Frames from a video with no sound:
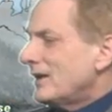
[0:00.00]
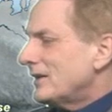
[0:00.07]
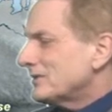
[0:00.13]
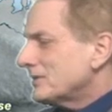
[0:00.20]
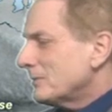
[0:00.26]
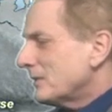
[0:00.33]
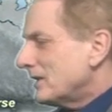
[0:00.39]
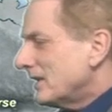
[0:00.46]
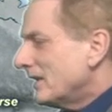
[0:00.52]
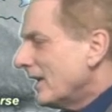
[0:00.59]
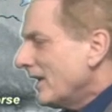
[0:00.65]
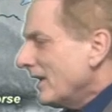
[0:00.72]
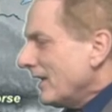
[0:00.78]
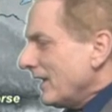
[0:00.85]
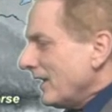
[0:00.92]
some of the
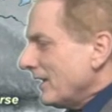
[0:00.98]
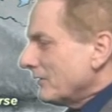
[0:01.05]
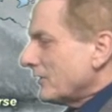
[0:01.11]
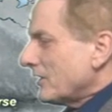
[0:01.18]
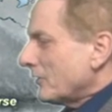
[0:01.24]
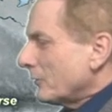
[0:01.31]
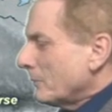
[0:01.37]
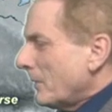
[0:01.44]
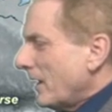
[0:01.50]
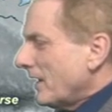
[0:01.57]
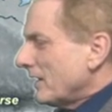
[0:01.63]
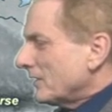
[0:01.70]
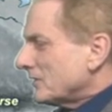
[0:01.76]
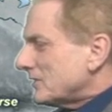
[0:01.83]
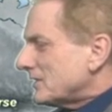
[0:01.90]
heavier
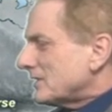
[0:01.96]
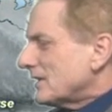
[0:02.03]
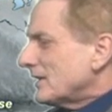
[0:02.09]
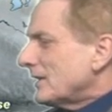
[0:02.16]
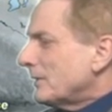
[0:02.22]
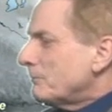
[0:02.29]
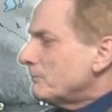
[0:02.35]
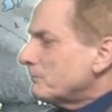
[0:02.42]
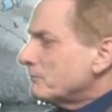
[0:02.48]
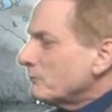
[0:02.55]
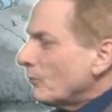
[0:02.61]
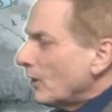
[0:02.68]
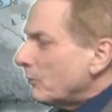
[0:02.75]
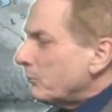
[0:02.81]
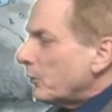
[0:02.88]
amounts,
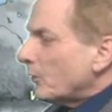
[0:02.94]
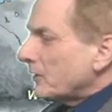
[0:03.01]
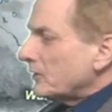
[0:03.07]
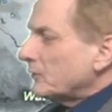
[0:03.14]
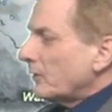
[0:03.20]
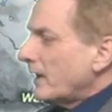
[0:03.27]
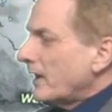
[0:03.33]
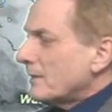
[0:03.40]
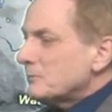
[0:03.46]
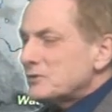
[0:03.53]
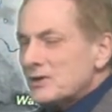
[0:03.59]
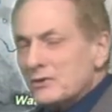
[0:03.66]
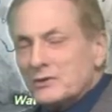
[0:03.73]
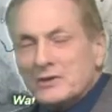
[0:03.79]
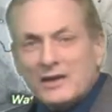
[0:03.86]
well Port Graham,
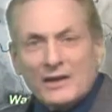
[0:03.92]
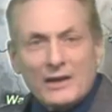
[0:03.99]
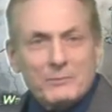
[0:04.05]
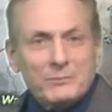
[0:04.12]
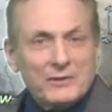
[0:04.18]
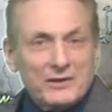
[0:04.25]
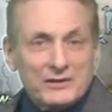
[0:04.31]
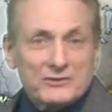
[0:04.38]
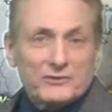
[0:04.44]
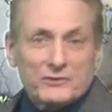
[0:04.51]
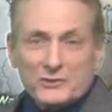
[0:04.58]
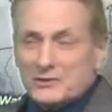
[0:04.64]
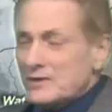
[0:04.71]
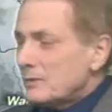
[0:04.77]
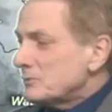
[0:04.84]
southern Kenai Peninsula
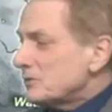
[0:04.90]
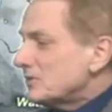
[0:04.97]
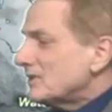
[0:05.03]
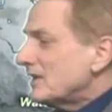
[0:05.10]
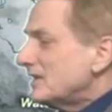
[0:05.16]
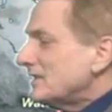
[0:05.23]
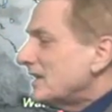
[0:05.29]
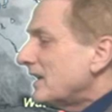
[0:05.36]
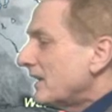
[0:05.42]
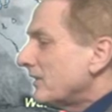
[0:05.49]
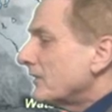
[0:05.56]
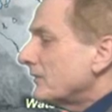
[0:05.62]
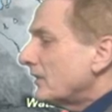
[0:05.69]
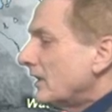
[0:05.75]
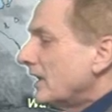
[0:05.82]
for example, just 1/10
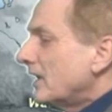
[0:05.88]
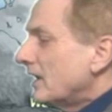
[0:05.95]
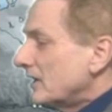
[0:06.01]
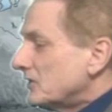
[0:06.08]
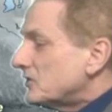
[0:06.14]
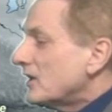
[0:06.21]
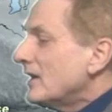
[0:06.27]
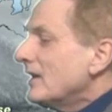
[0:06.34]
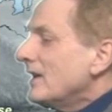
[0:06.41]
of an inch.